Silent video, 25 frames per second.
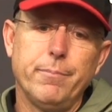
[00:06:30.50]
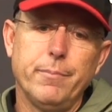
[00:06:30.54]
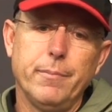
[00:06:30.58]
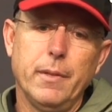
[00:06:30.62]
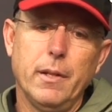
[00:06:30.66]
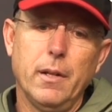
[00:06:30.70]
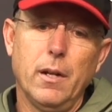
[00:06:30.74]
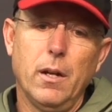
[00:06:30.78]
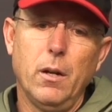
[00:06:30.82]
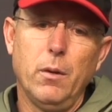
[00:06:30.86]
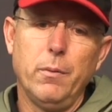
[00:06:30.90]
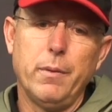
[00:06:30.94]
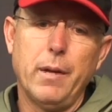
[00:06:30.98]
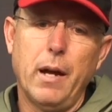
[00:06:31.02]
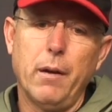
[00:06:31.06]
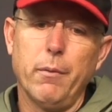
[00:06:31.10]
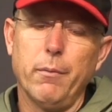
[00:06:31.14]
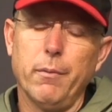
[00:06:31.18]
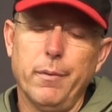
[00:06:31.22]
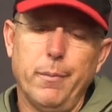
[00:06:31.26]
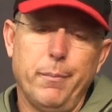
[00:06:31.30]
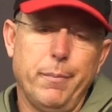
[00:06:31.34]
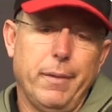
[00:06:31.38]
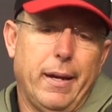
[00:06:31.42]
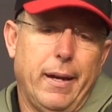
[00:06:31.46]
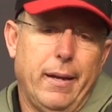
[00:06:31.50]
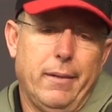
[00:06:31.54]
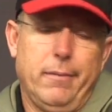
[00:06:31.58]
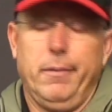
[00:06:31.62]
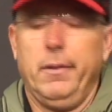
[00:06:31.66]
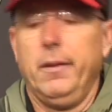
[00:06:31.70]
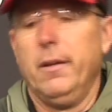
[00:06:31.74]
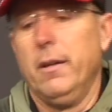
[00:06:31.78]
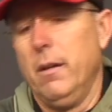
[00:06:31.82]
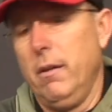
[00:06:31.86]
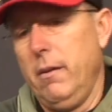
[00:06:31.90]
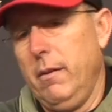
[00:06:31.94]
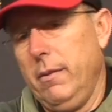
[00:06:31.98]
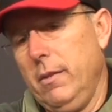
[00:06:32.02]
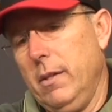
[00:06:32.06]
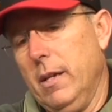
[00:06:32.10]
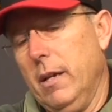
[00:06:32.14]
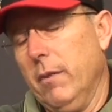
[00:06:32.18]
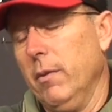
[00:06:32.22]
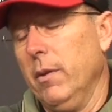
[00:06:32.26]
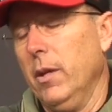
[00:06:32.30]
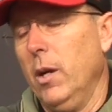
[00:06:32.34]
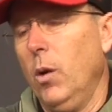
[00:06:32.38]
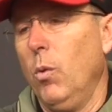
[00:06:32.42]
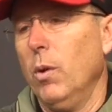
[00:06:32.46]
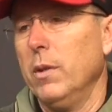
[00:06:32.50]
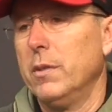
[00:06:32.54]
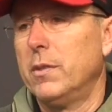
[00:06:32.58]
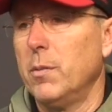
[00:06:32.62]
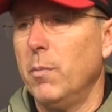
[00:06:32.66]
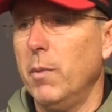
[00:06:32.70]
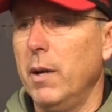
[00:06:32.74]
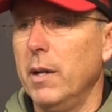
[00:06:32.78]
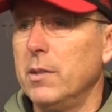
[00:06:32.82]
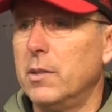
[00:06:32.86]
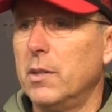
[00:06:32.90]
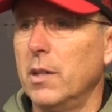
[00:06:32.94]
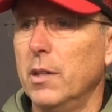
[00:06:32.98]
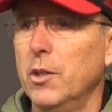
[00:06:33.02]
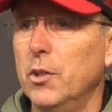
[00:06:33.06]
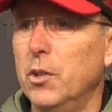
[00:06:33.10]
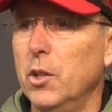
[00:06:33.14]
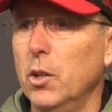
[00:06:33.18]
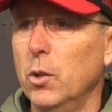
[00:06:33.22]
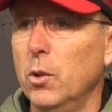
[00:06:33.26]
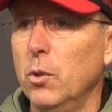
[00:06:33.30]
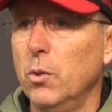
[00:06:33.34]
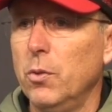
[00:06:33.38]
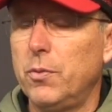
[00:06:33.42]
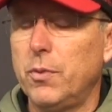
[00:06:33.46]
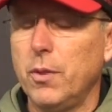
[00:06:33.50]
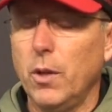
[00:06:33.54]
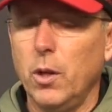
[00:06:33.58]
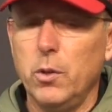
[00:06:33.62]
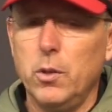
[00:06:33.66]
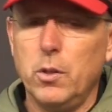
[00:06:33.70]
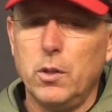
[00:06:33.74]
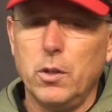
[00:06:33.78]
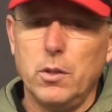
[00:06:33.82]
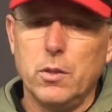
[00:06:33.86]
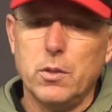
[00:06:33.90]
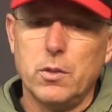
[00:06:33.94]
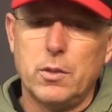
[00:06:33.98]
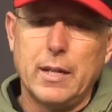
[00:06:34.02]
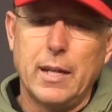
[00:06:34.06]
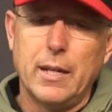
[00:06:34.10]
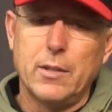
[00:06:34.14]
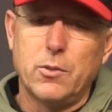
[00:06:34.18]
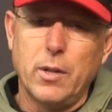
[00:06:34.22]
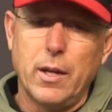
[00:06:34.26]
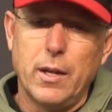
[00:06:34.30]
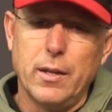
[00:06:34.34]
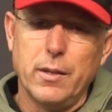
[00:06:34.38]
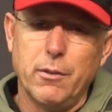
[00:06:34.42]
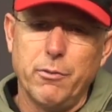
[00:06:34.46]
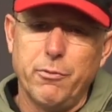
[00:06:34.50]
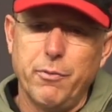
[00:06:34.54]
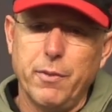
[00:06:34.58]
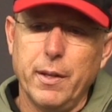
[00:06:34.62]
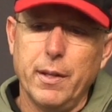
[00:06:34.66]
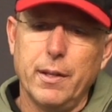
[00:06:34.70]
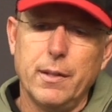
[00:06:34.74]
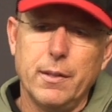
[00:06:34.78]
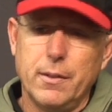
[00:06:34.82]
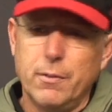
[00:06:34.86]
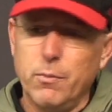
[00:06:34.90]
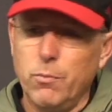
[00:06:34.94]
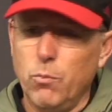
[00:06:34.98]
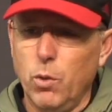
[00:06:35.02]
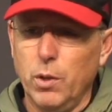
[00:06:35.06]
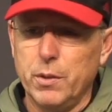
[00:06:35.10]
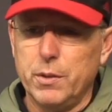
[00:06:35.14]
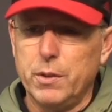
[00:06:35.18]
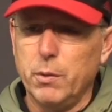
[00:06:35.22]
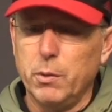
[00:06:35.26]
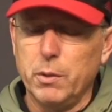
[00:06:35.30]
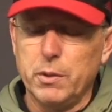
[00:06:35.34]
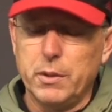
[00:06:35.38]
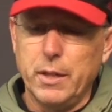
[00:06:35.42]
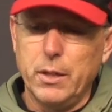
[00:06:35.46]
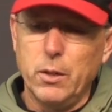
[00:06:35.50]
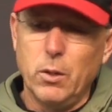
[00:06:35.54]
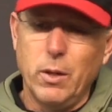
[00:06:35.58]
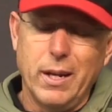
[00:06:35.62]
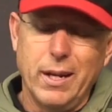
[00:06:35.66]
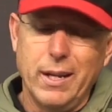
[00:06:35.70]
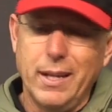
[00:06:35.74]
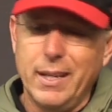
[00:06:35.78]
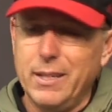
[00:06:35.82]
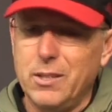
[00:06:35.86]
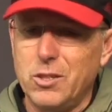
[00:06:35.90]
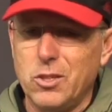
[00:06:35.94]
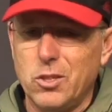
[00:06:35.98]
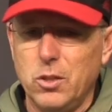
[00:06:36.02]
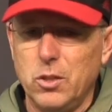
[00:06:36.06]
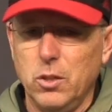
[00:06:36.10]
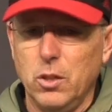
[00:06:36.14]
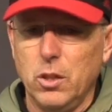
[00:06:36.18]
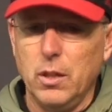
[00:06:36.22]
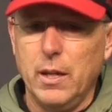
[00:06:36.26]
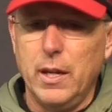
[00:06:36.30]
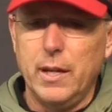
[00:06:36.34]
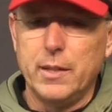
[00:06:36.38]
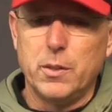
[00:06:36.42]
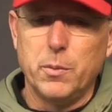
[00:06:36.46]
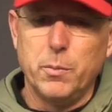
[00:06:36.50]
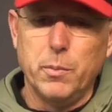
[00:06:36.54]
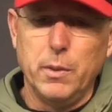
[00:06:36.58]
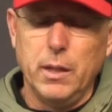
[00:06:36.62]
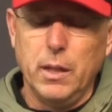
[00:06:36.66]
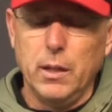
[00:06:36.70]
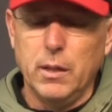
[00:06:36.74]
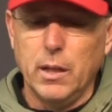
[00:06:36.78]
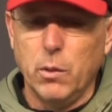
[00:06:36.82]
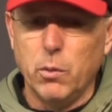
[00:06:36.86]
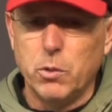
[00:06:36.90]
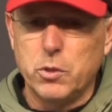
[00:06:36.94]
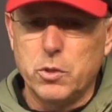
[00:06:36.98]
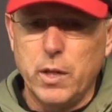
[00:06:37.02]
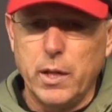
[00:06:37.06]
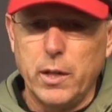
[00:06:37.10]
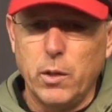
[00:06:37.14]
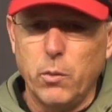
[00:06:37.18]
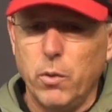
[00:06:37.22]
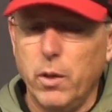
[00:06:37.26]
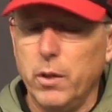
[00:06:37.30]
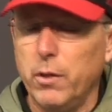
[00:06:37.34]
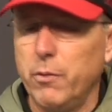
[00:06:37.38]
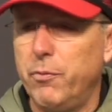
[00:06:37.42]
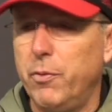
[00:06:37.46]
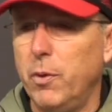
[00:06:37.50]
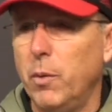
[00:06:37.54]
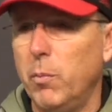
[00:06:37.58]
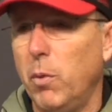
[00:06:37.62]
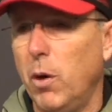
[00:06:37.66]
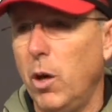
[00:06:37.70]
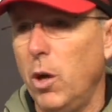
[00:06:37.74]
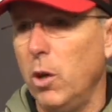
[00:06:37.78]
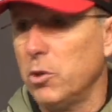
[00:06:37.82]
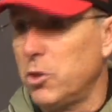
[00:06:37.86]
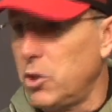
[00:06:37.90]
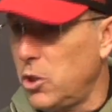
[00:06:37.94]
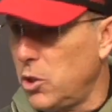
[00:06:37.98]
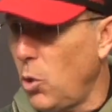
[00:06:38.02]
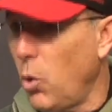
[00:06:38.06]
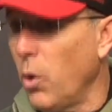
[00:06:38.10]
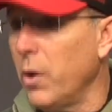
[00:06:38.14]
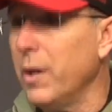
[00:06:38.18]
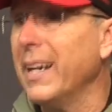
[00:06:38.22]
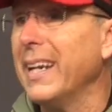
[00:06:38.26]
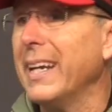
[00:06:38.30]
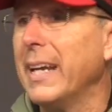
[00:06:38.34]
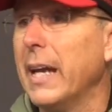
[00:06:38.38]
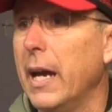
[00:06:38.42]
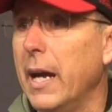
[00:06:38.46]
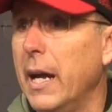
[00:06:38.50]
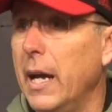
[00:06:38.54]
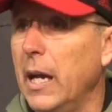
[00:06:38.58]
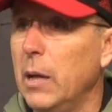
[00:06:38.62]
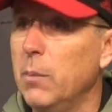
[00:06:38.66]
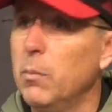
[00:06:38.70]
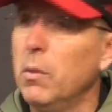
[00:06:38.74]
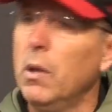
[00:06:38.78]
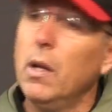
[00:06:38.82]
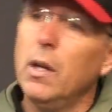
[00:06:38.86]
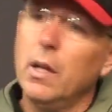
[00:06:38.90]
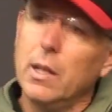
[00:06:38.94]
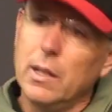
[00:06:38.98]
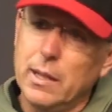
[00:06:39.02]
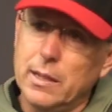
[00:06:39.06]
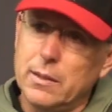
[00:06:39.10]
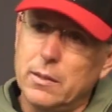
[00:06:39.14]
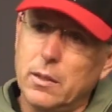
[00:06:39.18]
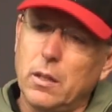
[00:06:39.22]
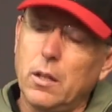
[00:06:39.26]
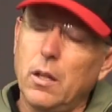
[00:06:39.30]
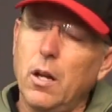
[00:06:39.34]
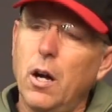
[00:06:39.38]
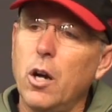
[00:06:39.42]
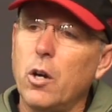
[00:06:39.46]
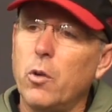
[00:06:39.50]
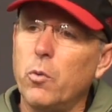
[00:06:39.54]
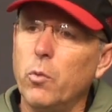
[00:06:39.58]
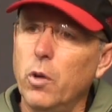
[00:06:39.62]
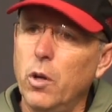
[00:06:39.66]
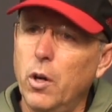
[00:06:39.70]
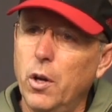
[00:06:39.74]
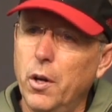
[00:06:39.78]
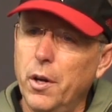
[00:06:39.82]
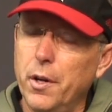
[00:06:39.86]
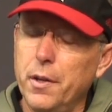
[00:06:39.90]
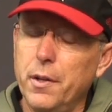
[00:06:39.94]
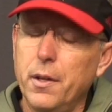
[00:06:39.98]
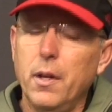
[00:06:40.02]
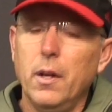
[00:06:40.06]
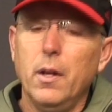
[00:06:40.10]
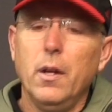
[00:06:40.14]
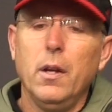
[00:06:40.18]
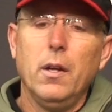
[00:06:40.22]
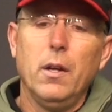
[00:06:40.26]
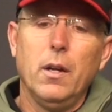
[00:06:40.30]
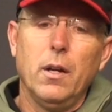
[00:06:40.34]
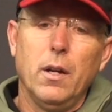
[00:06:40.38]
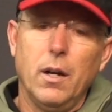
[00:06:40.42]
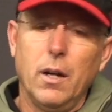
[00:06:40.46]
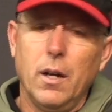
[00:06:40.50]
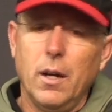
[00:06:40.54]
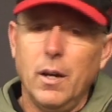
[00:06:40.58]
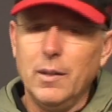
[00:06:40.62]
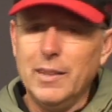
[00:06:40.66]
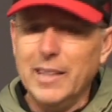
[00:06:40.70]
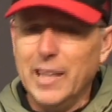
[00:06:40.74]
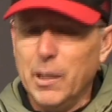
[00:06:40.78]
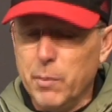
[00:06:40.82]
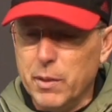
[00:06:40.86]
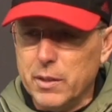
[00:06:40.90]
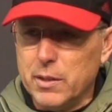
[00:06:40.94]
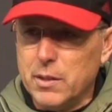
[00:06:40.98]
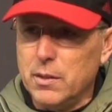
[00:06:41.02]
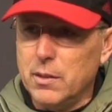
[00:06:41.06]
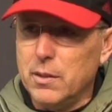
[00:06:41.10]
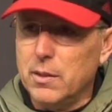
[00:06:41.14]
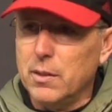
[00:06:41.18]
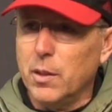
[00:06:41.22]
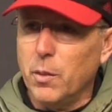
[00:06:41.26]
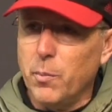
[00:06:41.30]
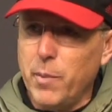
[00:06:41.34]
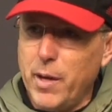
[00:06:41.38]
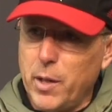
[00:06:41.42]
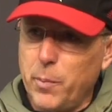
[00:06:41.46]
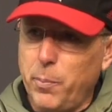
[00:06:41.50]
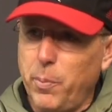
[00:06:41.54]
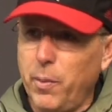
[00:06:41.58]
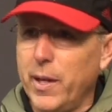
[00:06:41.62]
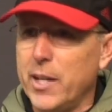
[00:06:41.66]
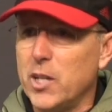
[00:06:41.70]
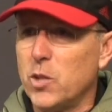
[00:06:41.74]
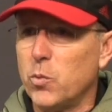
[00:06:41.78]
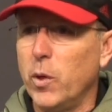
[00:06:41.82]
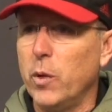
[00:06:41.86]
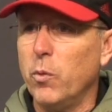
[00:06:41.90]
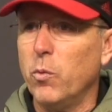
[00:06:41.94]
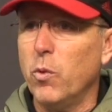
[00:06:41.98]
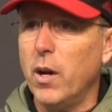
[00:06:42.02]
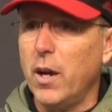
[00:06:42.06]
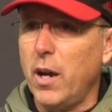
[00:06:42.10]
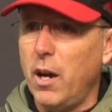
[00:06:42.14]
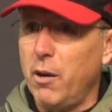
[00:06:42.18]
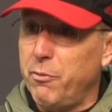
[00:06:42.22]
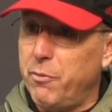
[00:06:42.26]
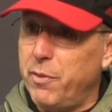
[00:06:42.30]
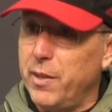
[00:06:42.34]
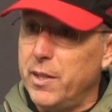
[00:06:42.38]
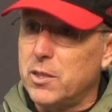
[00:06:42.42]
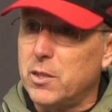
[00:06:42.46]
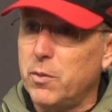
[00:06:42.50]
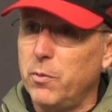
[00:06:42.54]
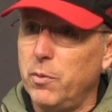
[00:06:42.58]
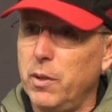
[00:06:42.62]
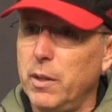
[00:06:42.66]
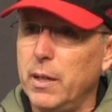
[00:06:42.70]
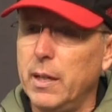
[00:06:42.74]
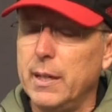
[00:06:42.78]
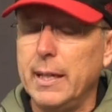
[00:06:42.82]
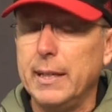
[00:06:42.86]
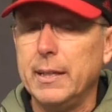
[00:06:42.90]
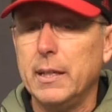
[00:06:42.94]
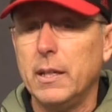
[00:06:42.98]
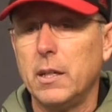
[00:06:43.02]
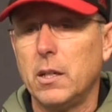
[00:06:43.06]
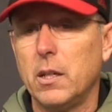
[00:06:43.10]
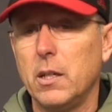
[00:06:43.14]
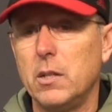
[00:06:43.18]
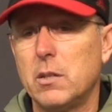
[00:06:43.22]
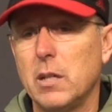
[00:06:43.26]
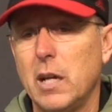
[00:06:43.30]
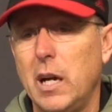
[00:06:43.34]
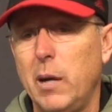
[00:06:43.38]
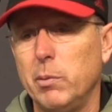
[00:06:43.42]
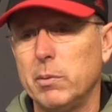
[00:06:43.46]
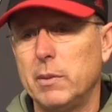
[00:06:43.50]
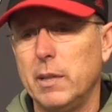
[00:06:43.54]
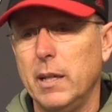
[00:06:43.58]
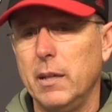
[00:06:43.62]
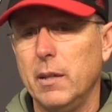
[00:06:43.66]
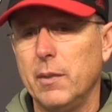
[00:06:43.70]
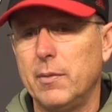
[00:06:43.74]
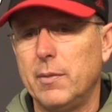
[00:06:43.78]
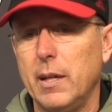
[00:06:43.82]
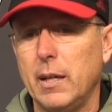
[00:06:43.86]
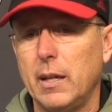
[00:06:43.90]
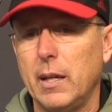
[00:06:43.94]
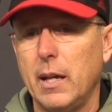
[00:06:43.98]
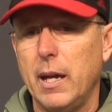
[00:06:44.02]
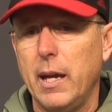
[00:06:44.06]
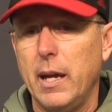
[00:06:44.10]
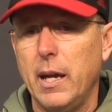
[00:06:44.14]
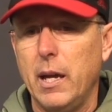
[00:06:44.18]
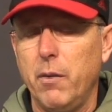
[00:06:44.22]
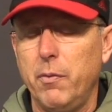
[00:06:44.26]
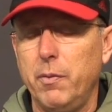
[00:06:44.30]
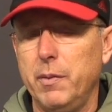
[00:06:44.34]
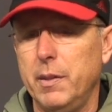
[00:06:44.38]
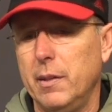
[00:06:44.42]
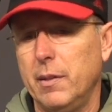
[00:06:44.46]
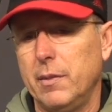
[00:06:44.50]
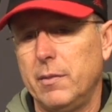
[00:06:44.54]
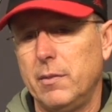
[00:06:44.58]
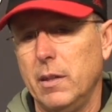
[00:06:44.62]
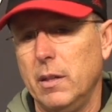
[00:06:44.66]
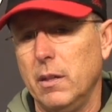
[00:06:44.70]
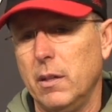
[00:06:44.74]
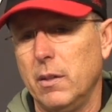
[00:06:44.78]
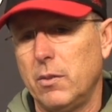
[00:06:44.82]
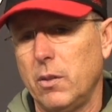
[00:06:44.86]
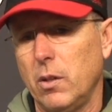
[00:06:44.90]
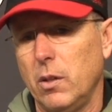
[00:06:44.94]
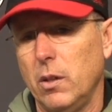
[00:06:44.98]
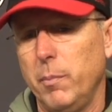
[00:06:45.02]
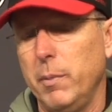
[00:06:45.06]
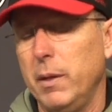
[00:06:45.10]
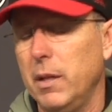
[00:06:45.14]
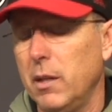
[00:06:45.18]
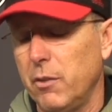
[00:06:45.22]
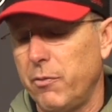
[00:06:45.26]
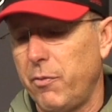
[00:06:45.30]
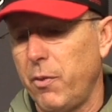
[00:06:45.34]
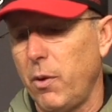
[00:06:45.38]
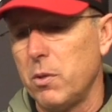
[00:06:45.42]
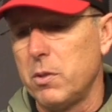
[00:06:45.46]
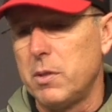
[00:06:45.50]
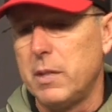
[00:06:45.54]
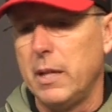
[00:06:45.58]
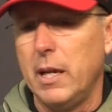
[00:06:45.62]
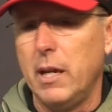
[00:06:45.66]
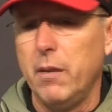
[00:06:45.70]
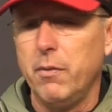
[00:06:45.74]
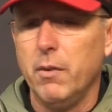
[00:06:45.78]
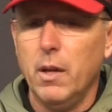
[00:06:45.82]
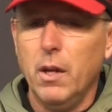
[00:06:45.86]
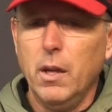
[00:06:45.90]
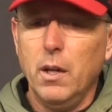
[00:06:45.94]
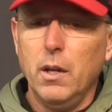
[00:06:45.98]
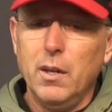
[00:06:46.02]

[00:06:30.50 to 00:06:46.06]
You never know what somebody's going to do. So you just got to try to defend what they were doing. It just looked like to me they were trying to run the football, shorten the game, let the clock run, limit the amount of plays we run offensively. And they did a good job with that in the second half. And then in the first half.